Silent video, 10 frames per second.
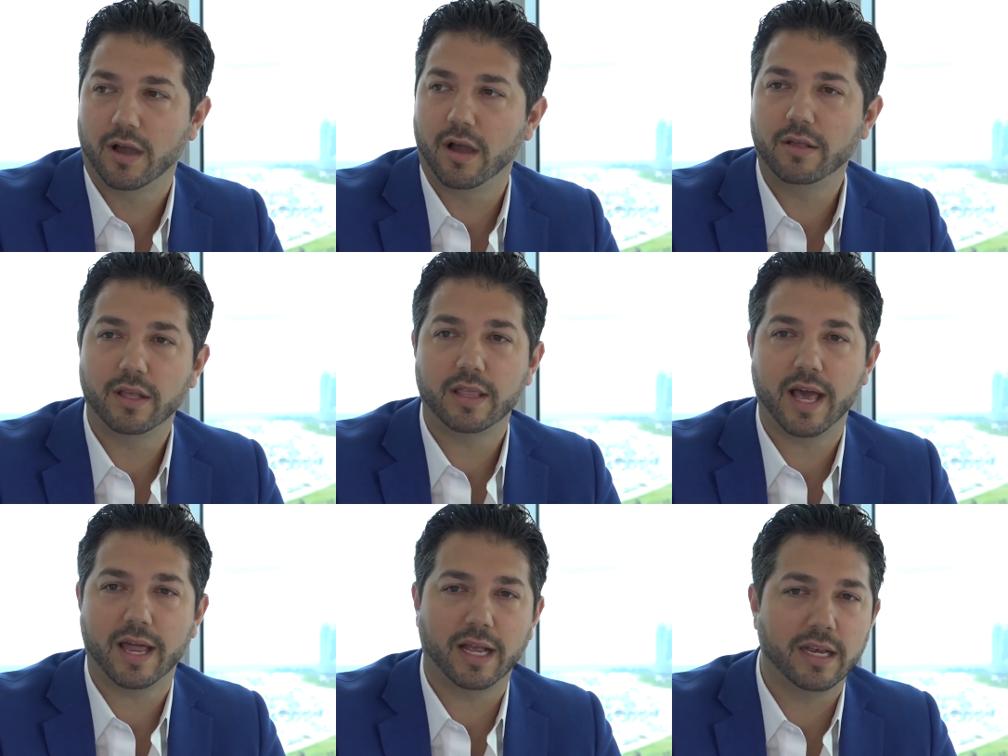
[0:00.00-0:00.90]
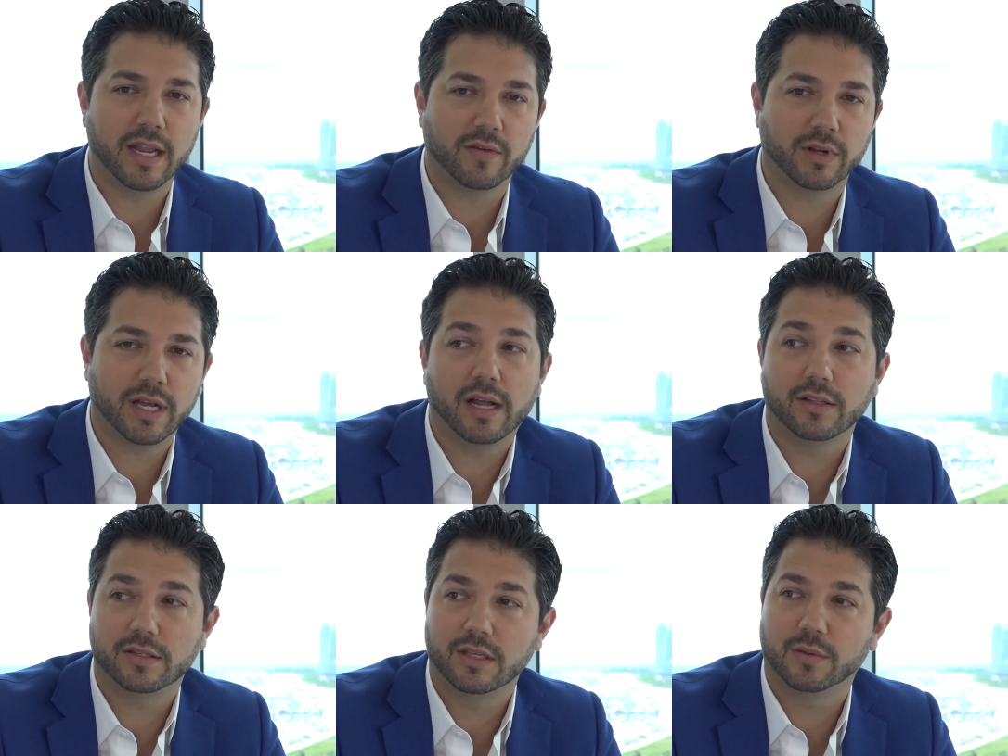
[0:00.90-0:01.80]
Other than that, I never got
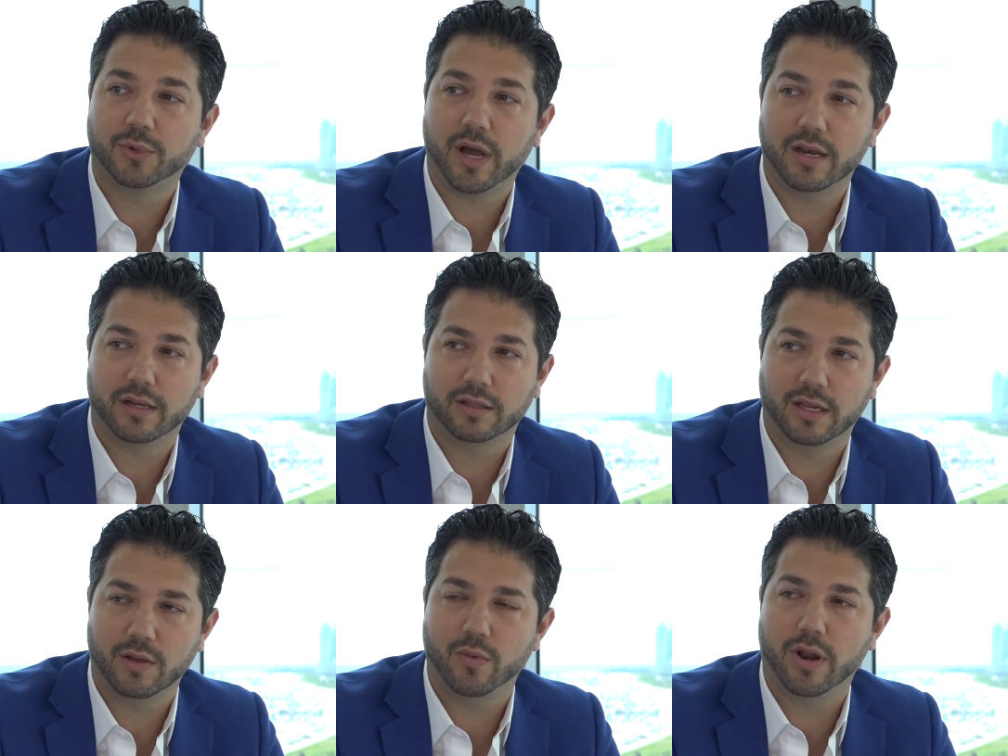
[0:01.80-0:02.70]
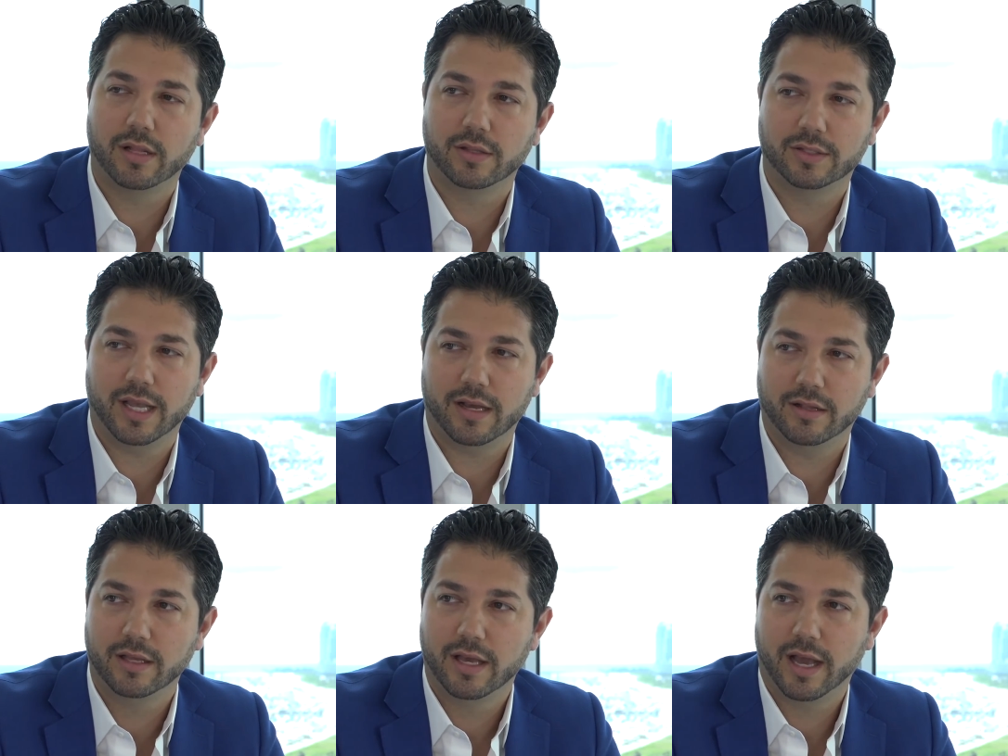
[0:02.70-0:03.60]
to see the product that I wanted to
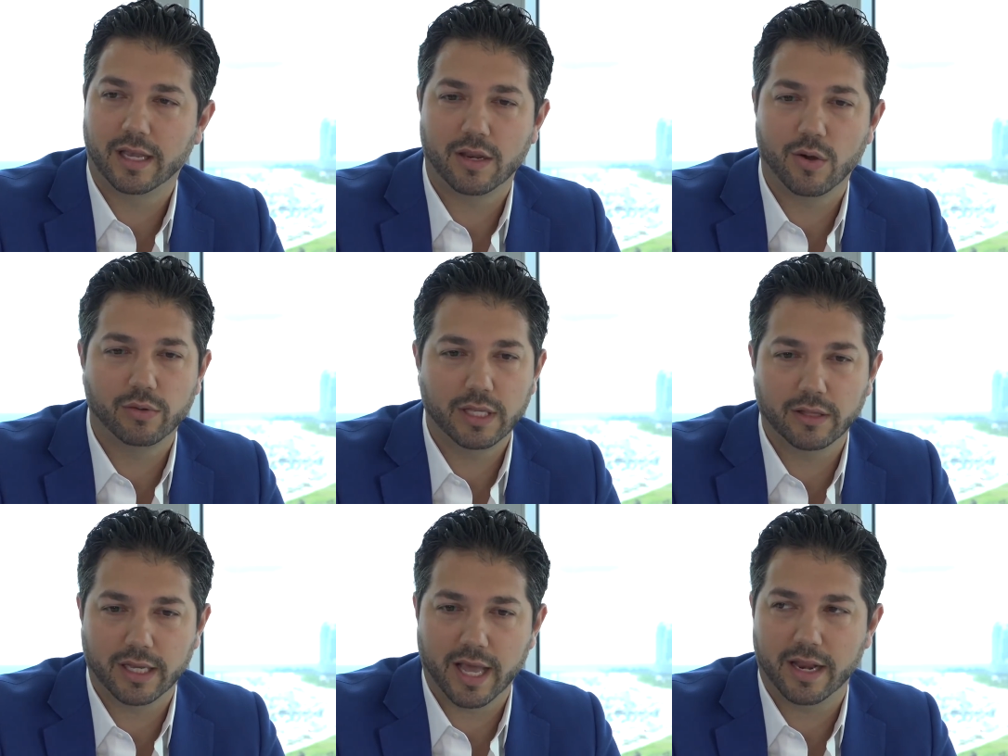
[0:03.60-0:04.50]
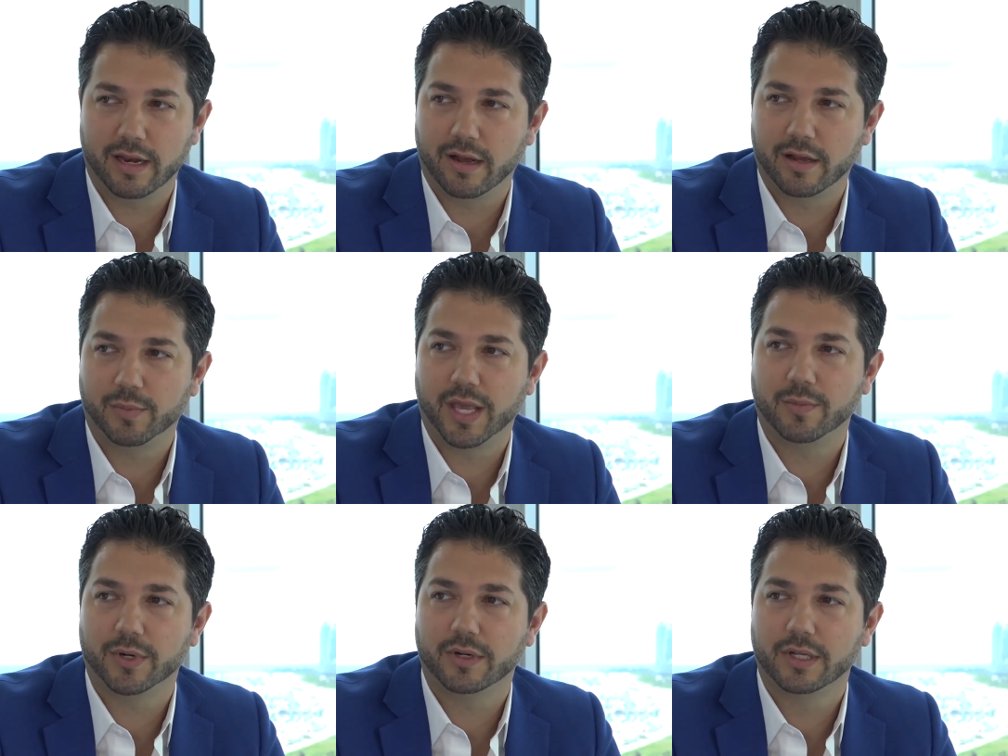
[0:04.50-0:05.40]
sell. I can only look at it on
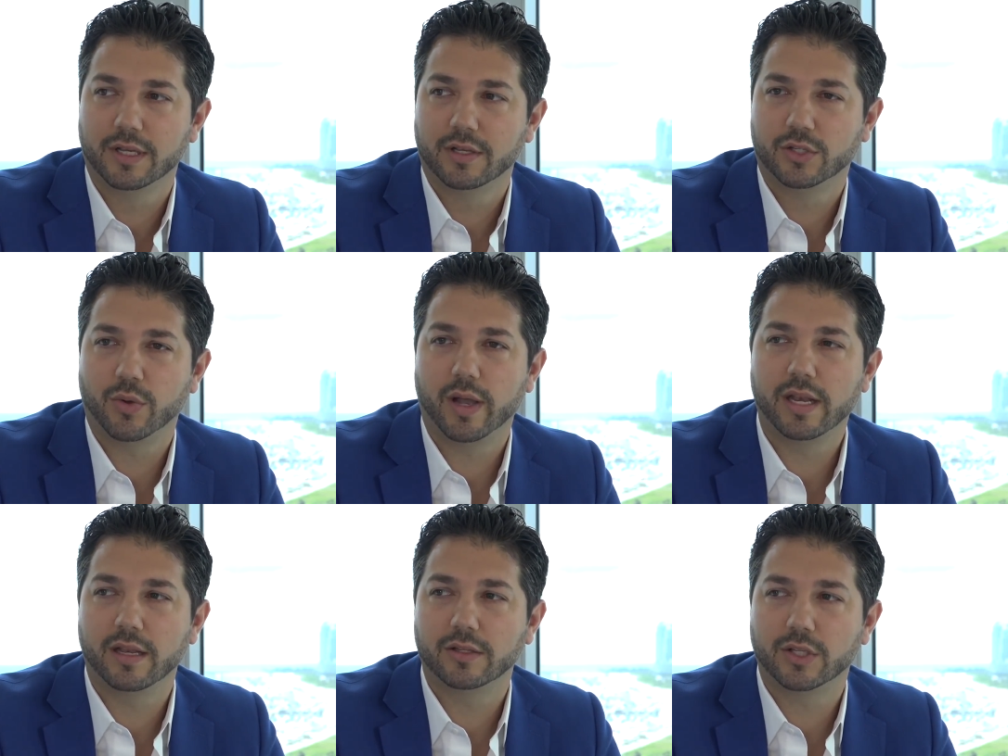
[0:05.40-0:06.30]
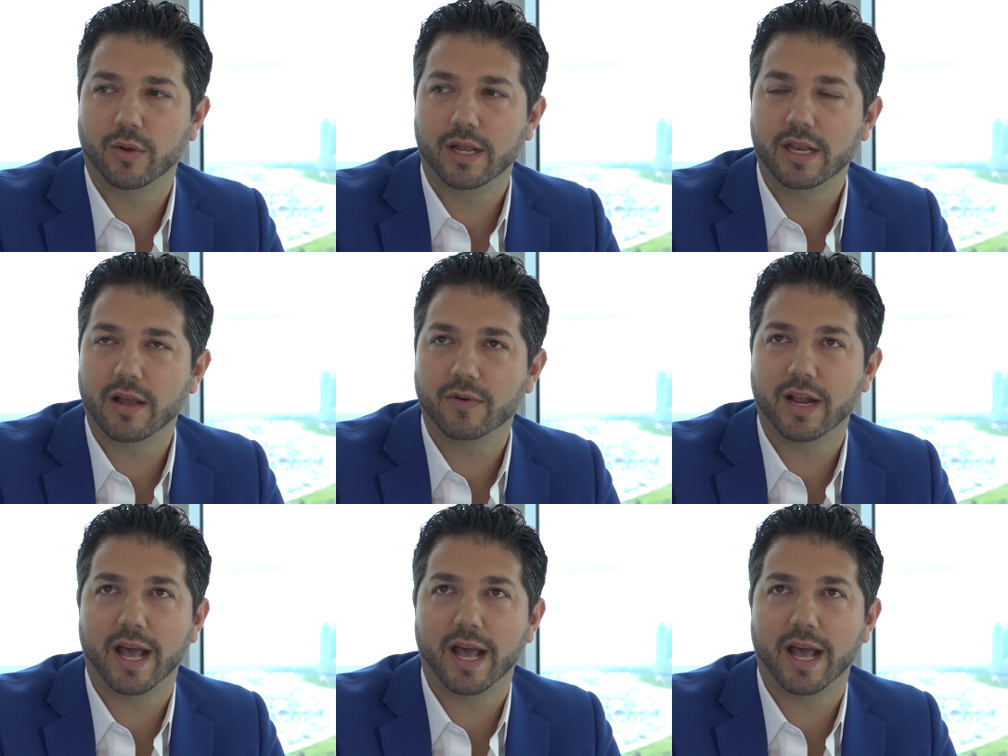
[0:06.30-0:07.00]
paper. So I never